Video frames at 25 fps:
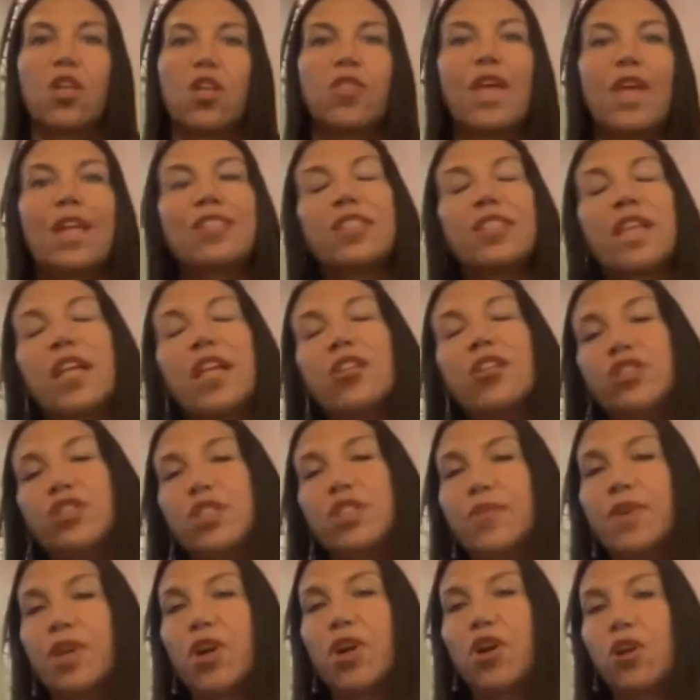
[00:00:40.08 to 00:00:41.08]
That energy
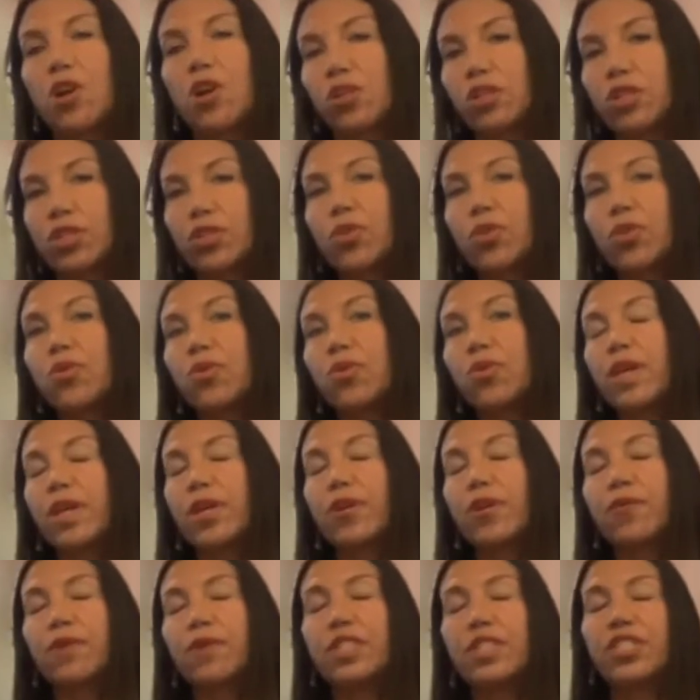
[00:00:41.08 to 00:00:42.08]
that we are, our soul, it
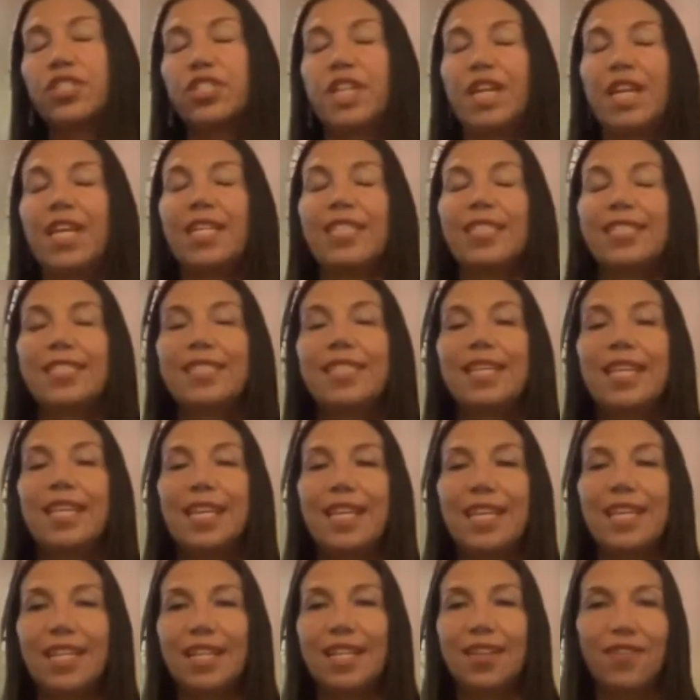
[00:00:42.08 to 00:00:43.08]
originates
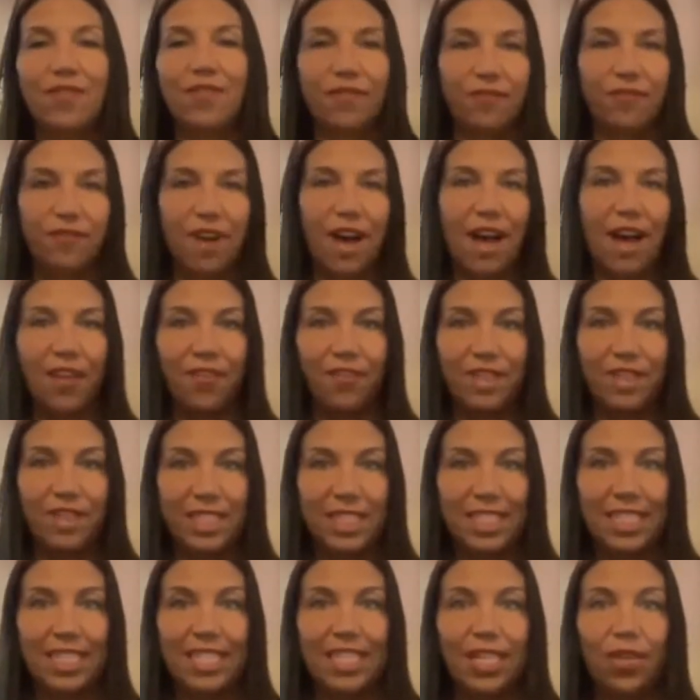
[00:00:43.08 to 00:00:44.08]
in
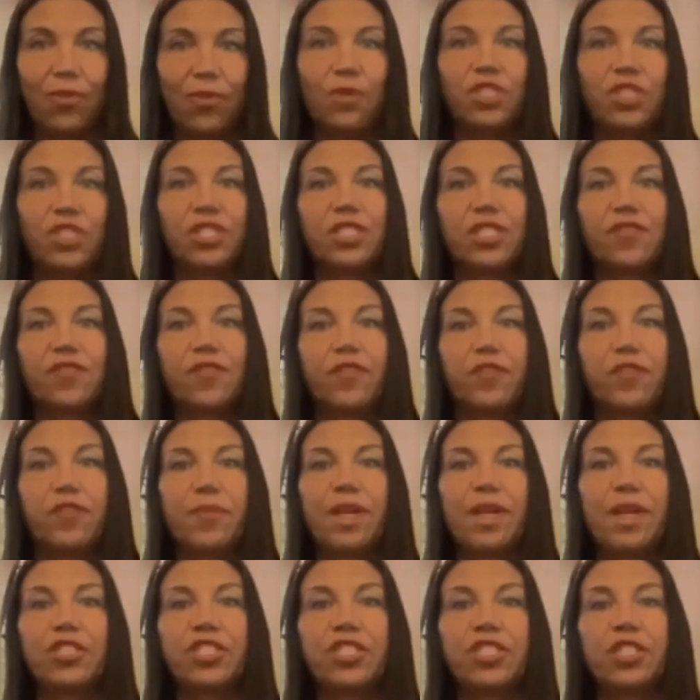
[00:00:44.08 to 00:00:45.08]
5D, which is the fifth
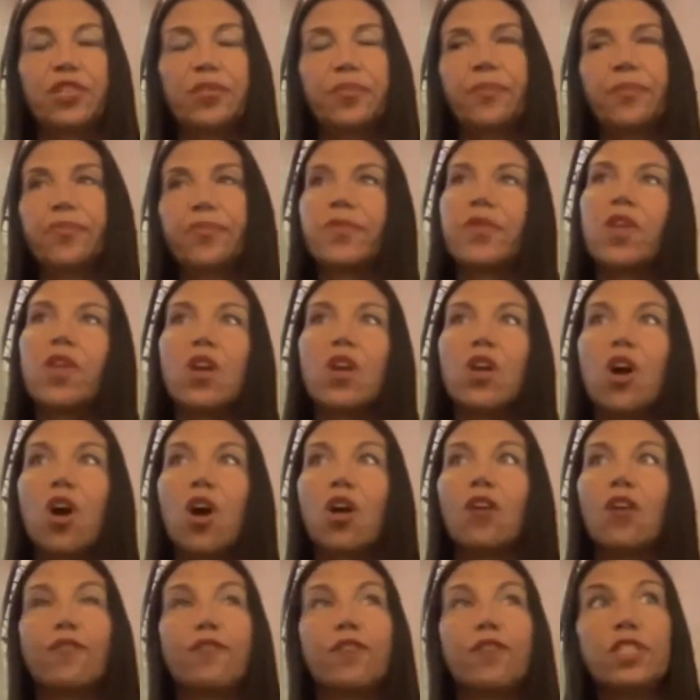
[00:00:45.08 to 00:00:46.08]
dimension.
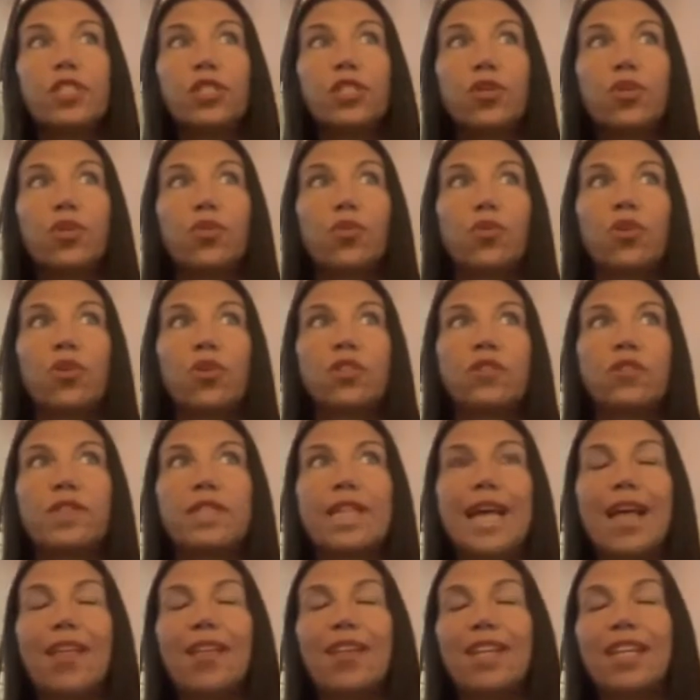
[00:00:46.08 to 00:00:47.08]
Our physical world of
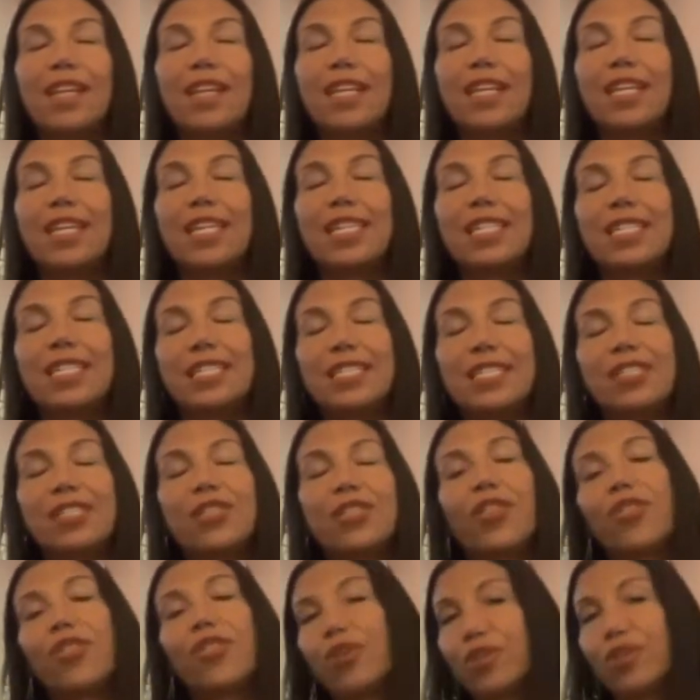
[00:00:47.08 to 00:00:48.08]
reality is
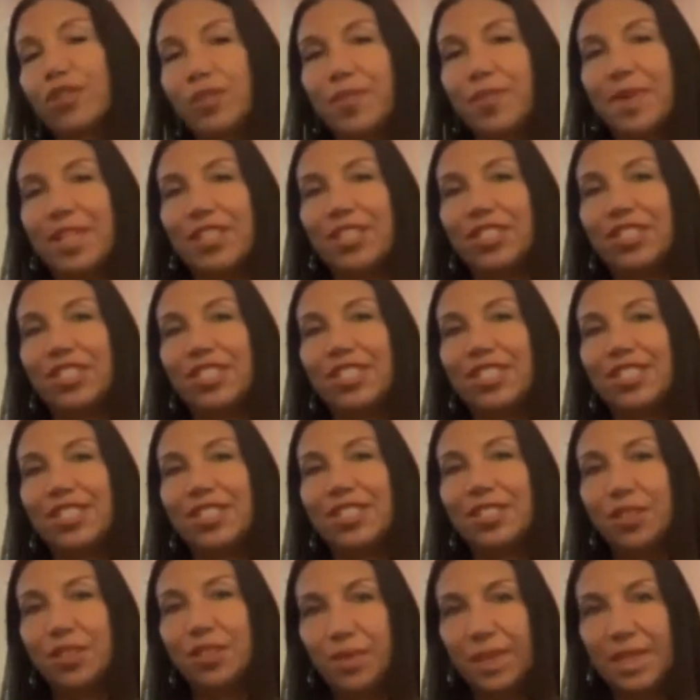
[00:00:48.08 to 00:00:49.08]
the third dimension,
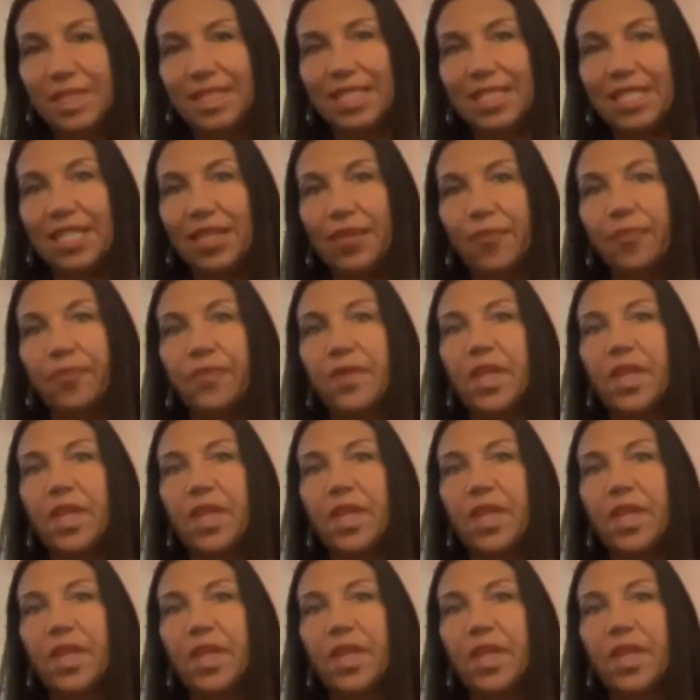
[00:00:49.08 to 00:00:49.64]
it's 3D.